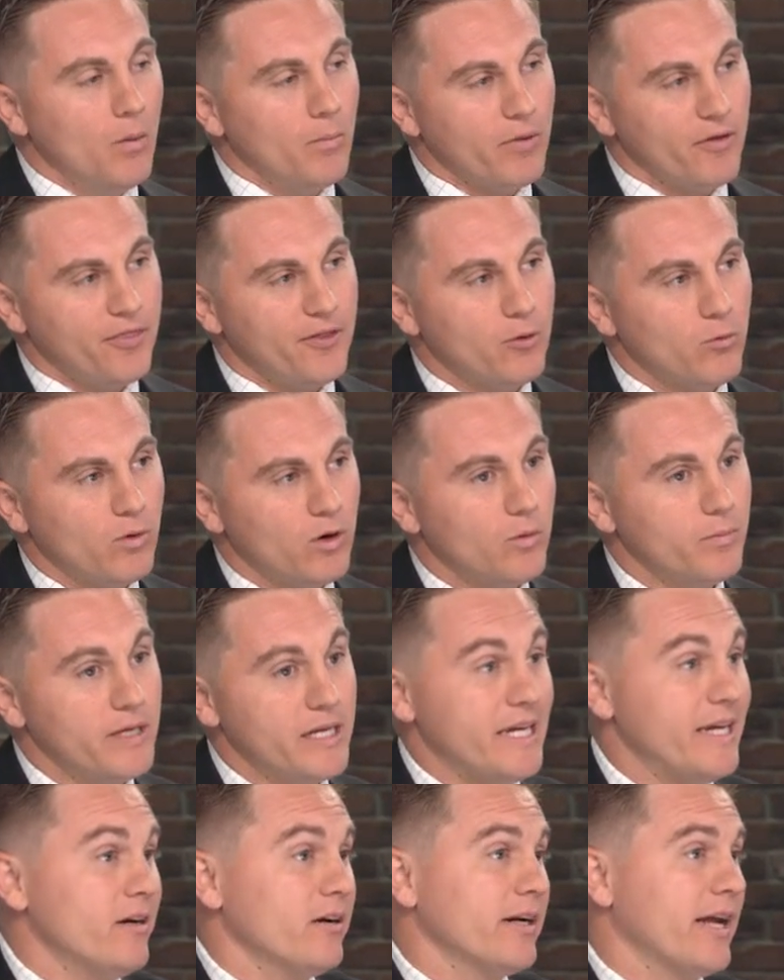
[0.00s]
But there will
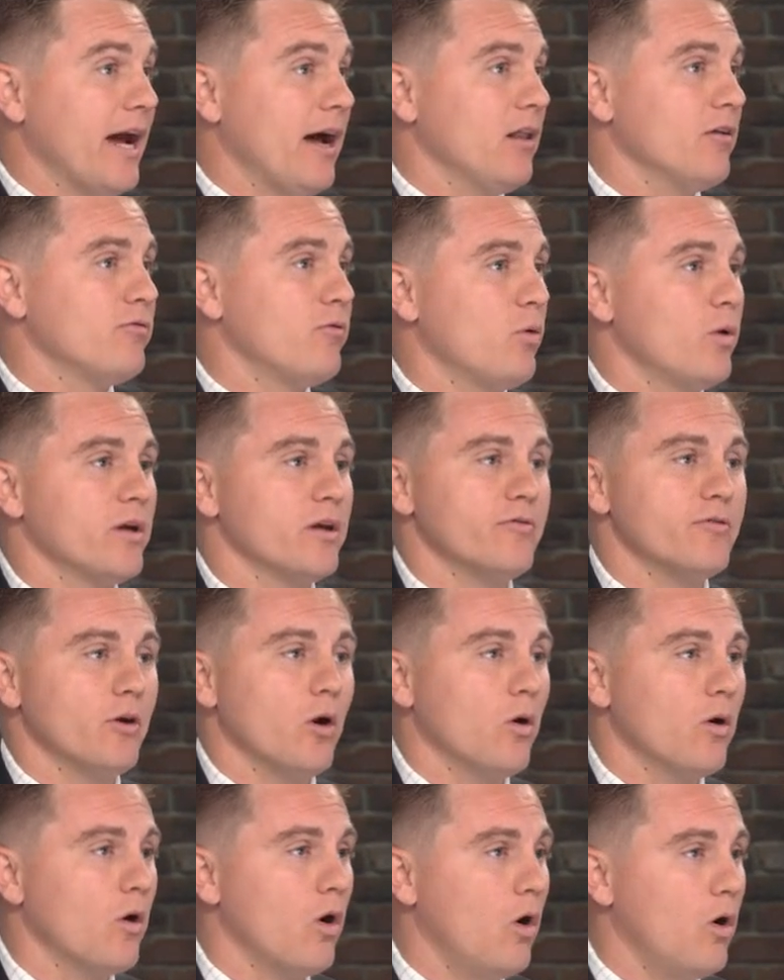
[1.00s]
be here in California, if you
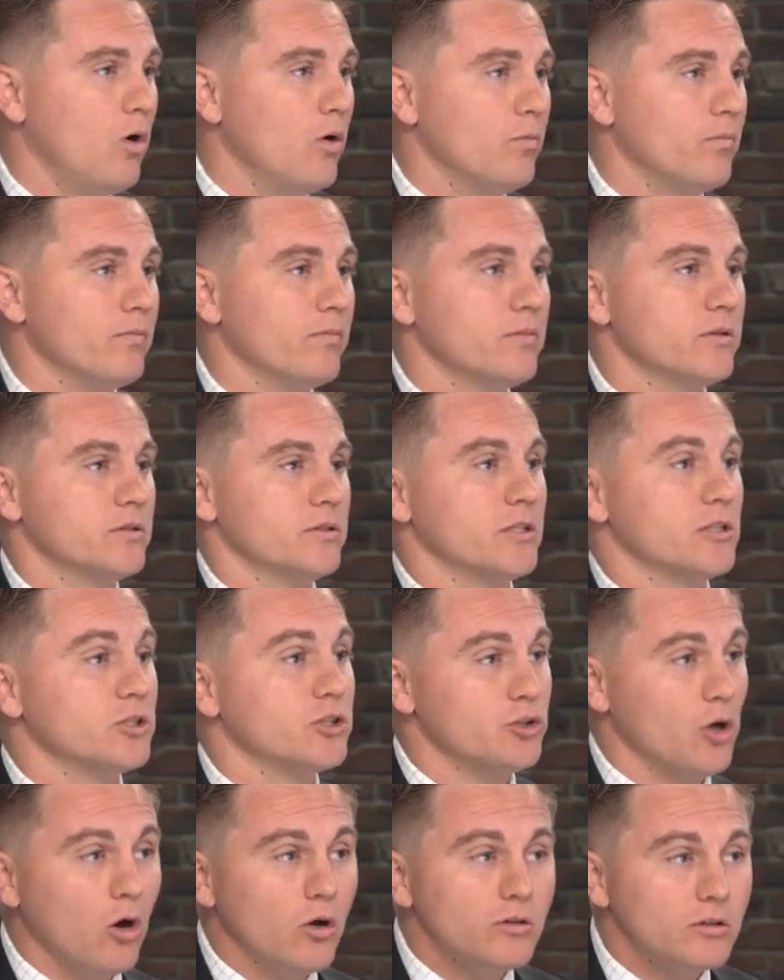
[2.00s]
own a home, the
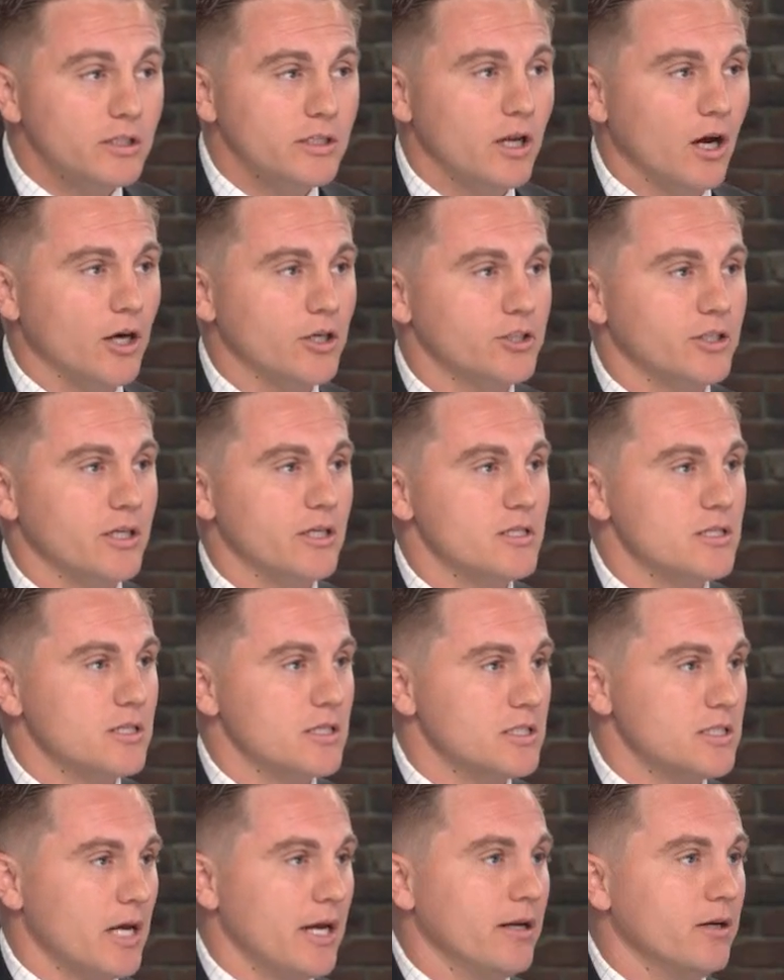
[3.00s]
SALT deduction, is
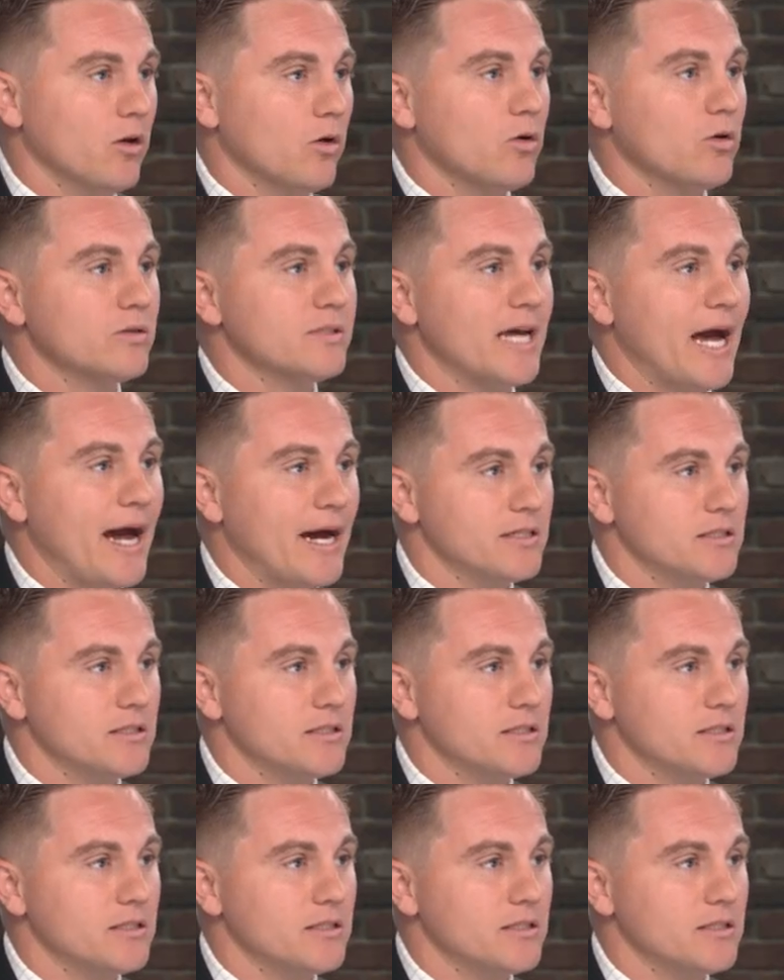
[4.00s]
the state and local tax